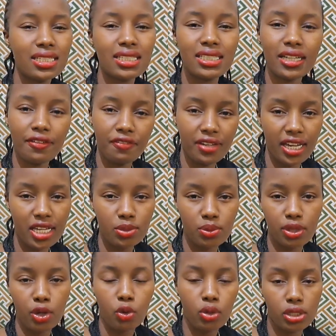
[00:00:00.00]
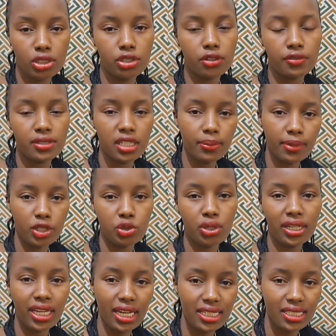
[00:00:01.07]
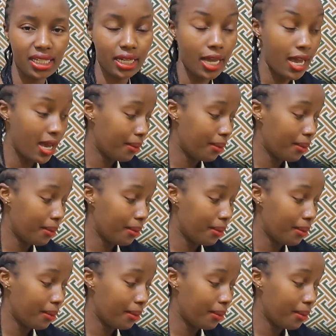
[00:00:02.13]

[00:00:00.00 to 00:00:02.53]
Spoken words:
interferes with the quality of sleep that you're getting.